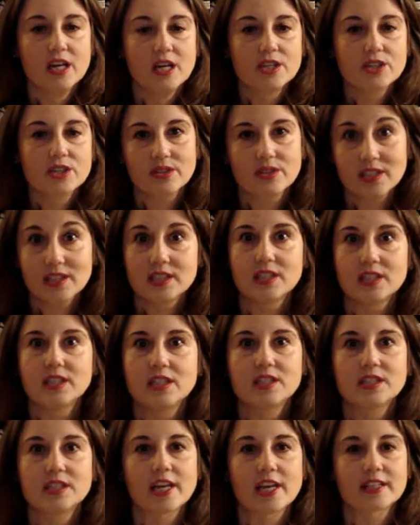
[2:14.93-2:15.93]
So they did
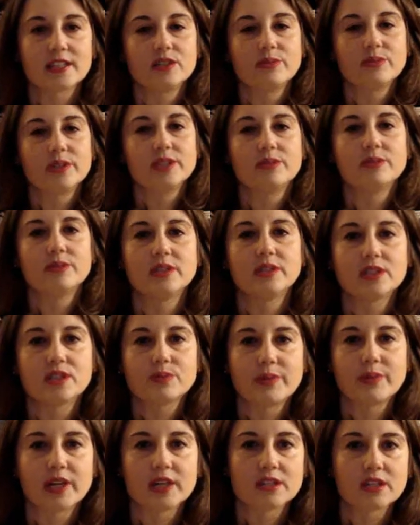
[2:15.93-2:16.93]
exactly what you would
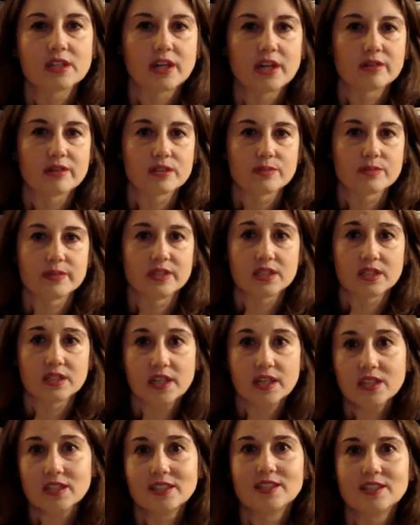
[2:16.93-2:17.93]
expect congressmen
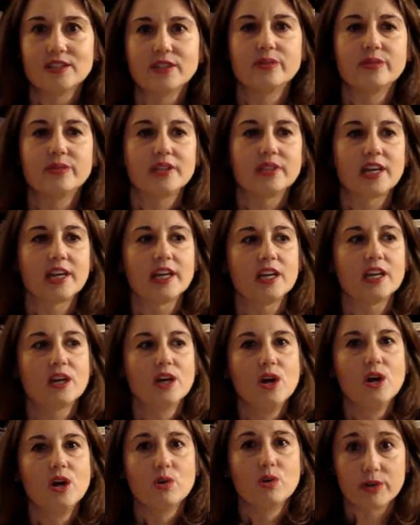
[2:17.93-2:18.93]
today to do. They
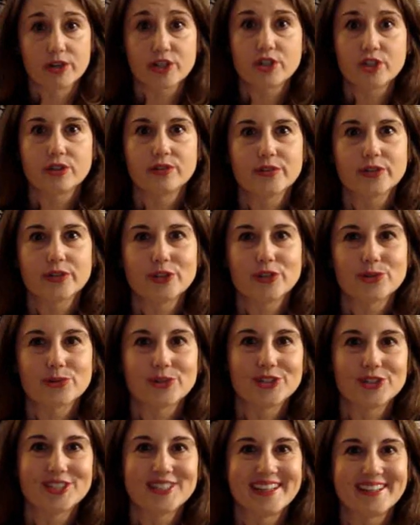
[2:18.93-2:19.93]
rushed over to
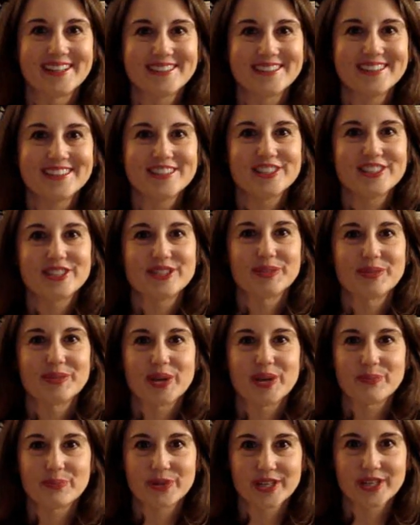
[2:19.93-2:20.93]
Georgetown to
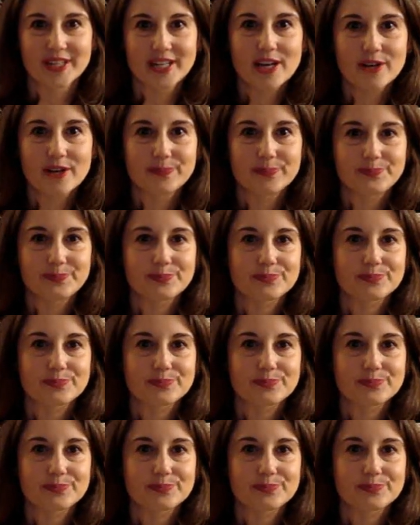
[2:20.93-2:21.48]
help put it out.